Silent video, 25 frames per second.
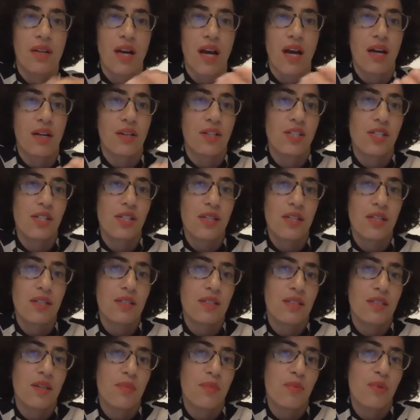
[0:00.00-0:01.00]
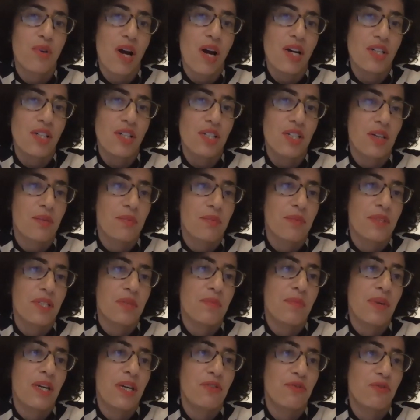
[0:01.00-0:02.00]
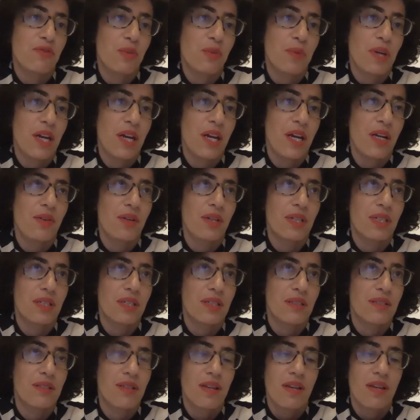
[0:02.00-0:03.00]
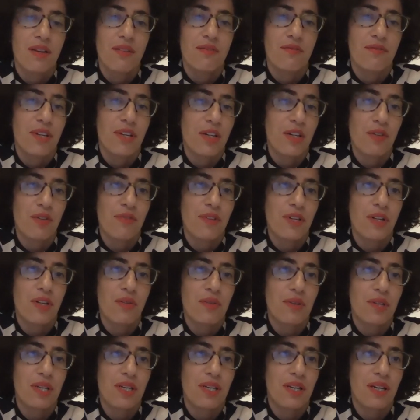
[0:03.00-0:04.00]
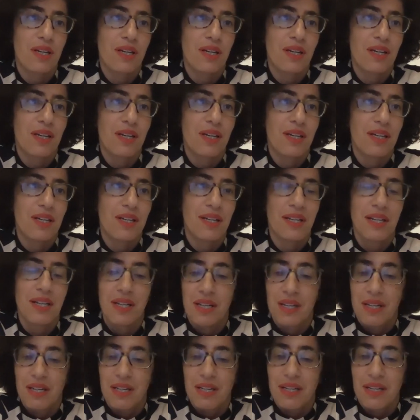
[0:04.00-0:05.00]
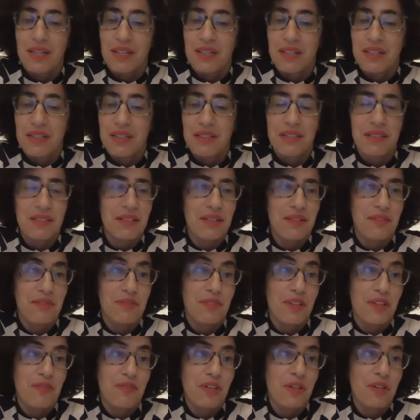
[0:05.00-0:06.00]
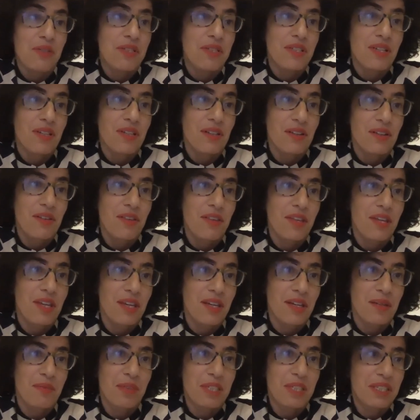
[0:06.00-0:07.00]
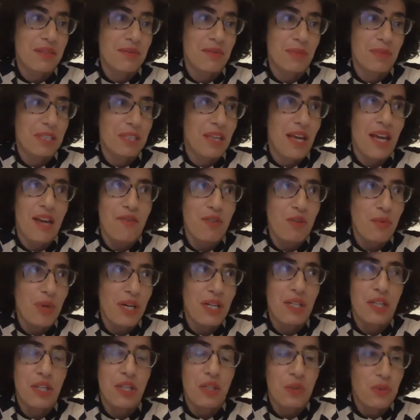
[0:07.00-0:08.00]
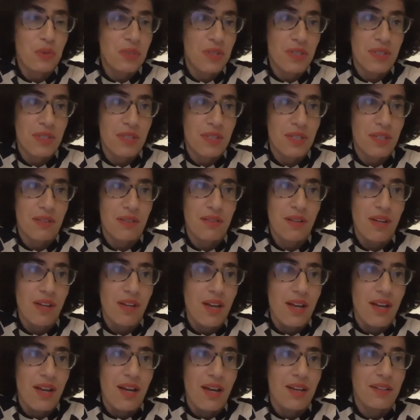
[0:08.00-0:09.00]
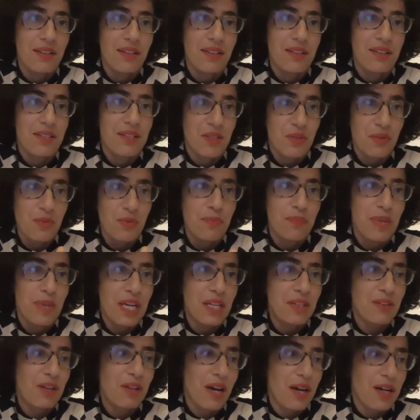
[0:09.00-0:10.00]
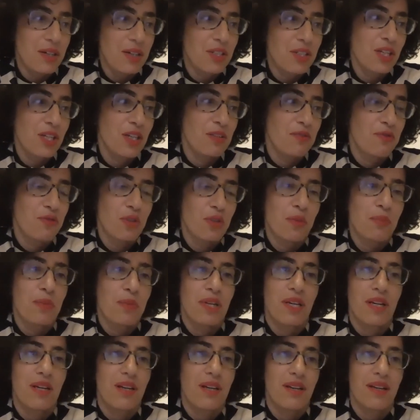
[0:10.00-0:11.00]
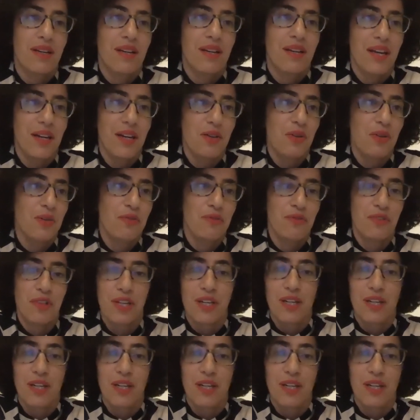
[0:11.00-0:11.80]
actually the brush is made from hair and it's very very uh, a, very silly thing, but but everyone uses it, and it's made actually from hair of